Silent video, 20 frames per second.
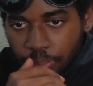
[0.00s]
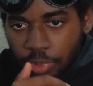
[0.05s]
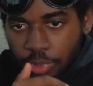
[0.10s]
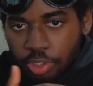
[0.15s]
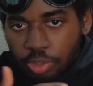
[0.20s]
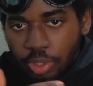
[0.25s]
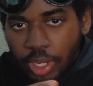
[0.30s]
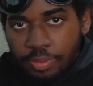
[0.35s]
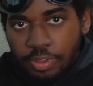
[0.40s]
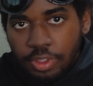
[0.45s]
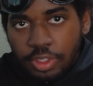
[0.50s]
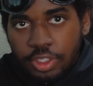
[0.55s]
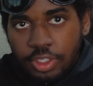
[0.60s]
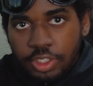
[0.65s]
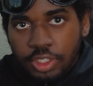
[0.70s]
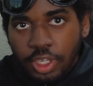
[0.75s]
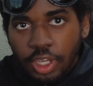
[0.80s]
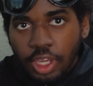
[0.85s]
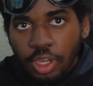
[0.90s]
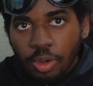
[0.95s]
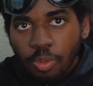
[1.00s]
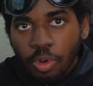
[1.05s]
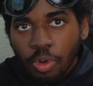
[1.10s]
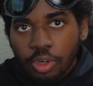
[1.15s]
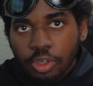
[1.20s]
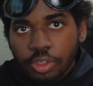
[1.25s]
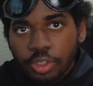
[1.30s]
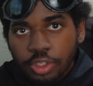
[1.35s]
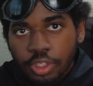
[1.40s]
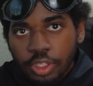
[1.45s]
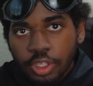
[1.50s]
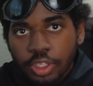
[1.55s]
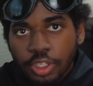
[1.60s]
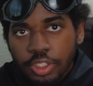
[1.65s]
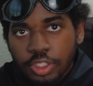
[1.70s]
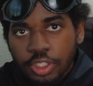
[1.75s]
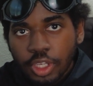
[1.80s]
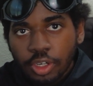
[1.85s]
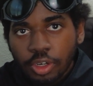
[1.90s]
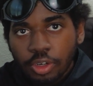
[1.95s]
But you have to decide what are the
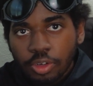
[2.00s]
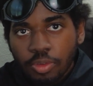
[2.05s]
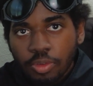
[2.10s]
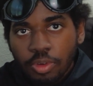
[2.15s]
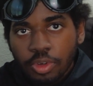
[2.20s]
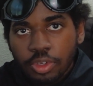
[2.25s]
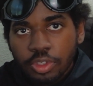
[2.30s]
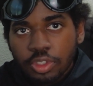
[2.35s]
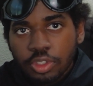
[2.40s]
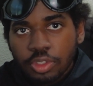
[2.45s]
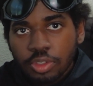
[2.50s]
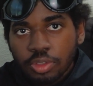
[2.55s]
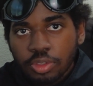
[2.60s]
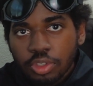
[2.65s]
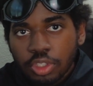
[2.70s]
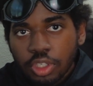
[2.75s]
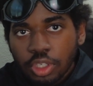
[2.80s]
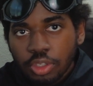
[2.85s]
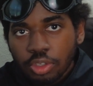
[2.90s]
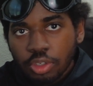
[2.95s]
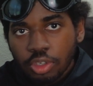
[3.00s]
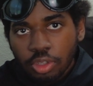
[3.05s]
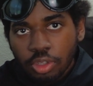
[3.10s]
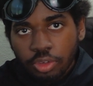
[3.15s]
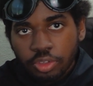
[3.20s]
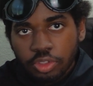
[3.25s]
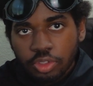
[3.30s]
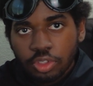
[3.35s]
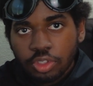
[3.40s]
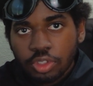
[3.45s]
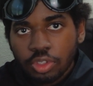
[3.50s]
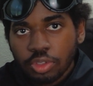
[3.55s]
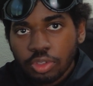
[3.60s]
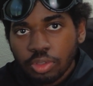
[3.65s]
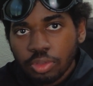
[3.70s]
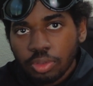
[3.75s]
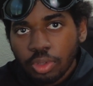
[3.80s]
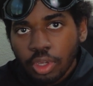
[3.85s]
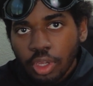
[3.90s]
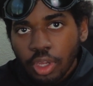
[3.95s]
things that are going to get you closer
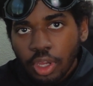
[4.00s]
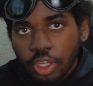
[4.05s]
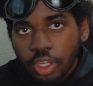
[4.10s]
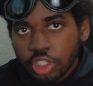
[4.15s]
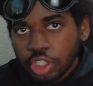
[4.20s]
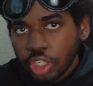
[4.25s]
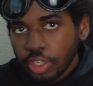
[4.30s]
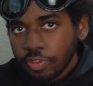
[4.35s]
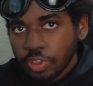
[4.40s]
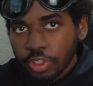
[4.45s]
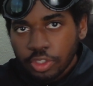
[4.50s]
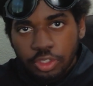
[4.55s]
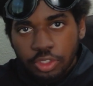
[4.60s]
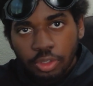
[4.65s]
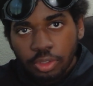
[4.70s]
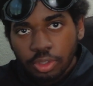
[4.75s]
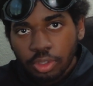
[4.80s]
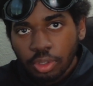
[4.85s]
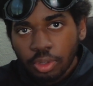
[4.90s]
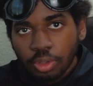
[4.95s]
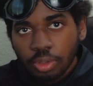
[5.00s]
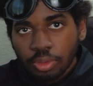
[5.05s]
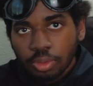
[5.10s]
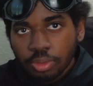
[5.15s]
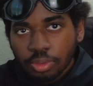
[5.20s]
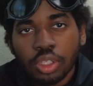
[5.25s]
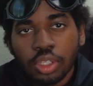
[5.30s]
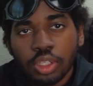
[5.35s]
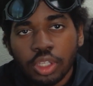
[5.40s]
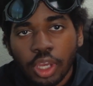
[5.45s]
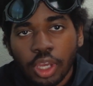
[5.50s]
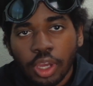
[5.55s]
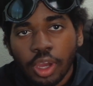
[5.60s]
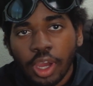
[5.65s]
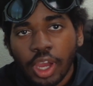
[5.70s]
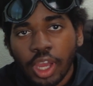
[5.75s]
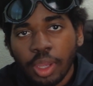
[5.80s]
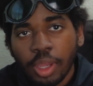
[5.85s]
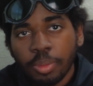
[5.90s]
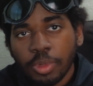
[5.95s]
to achieving a certain goal. Now,
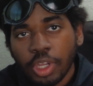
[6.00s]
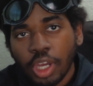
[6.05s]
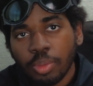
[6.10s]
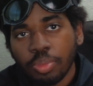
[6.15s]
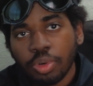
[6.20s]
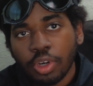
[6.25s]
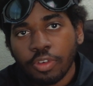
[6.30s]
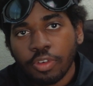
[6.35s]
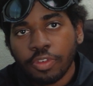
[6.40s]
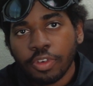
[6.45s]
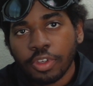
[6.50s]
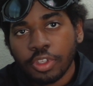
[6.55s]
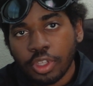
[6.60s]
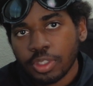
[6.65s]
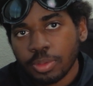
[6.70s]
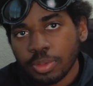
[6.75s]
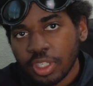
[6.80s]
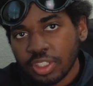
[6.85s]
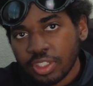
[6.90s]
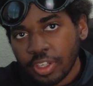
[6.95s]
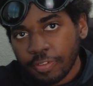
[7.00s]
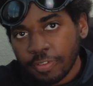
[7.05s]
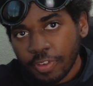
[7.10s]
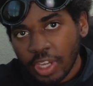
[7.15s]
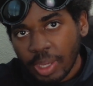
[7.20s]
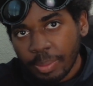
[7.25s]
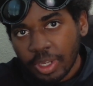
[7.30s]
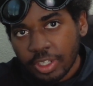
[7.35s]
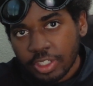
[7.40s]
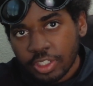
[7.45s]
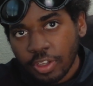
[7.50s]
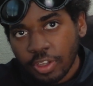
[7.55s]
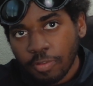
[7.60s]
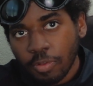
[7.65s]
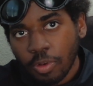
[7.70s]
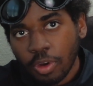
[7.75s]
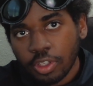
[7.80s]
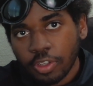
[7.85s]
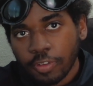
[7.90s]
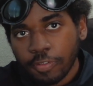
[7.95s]
I am not perfect. Sometimes I find myself
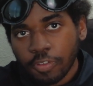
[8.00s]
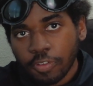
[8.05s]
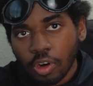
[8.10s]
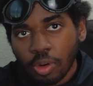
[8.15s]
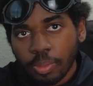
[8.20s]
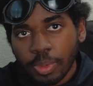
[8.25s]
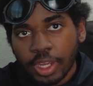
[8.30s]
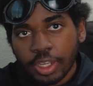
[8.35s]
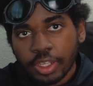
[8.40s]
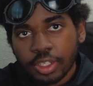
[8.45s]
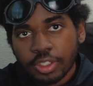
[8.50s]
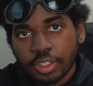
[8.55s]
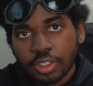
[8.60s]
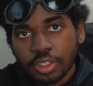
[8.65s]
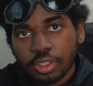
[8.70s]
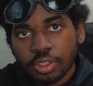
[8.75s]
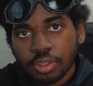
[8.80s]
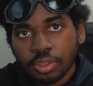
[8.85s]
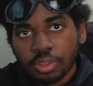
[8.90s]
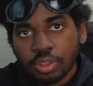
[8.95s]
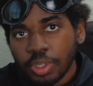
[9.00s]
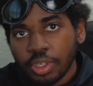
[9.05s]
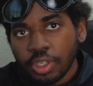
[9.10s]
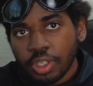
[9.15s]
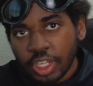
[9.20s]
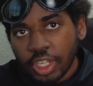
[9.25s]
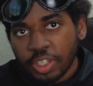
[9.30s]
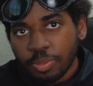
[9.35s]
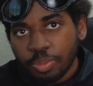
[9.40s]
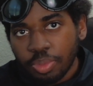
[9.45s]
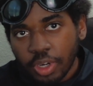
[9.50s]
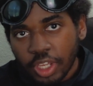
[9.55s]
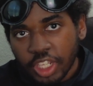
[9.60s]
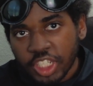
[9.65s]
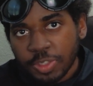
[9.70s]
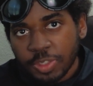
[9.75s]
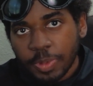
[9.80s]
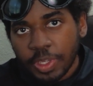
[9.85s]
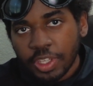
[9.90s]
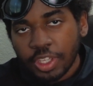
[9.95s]
wanting to fall back into beating that brand
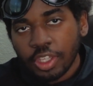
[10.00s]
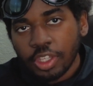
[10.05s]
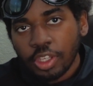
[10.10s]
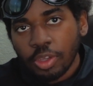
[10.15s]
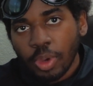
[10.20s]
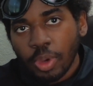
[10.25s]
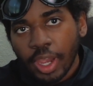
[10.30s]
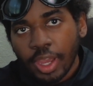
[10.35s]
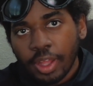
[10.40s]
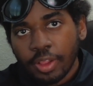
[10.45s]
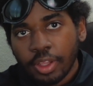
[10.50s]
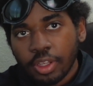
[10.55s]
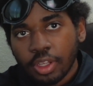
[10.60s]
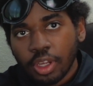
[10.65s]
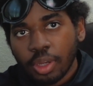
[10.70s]
spanking new island